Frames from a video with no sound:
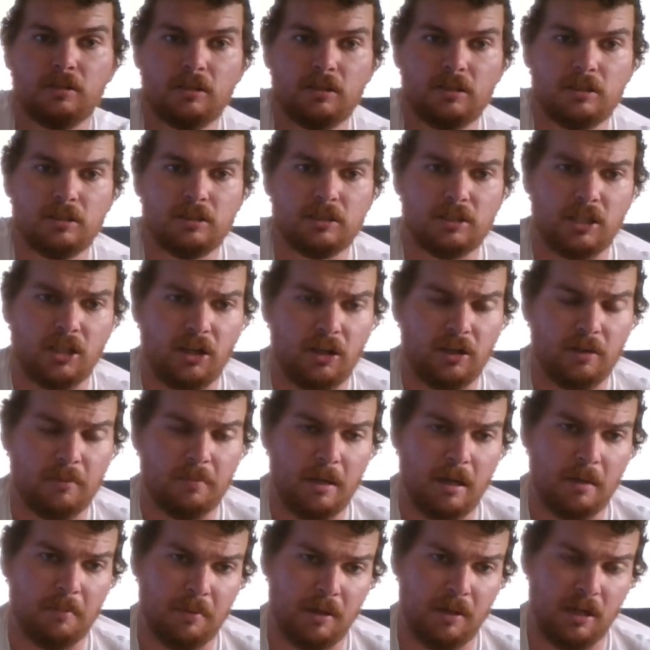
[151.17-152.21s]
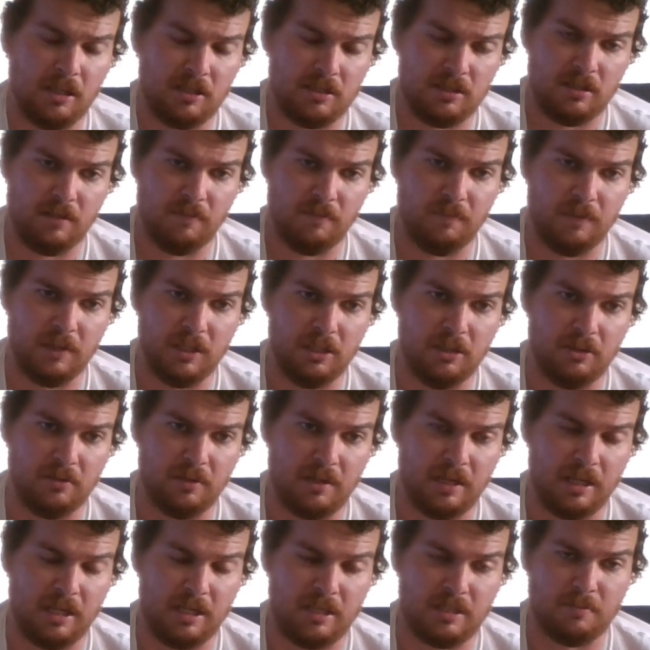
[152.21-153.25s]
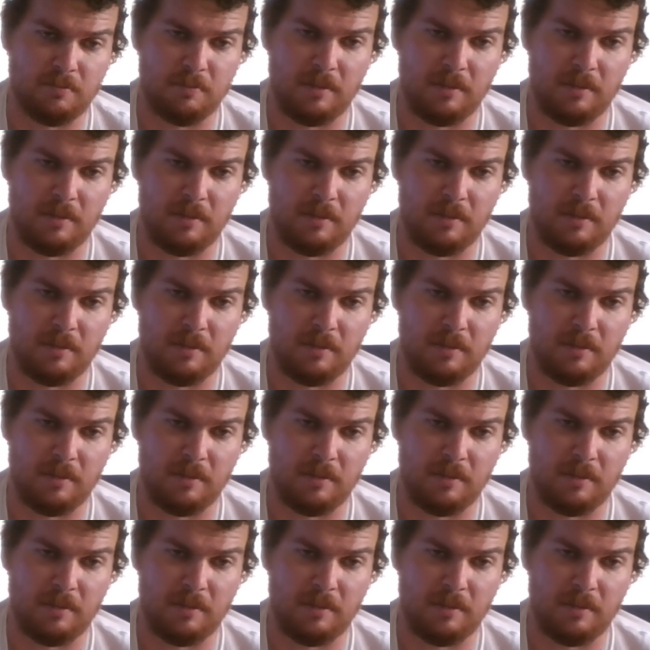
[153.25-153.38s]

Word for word: Sorry about pausing the video, guys.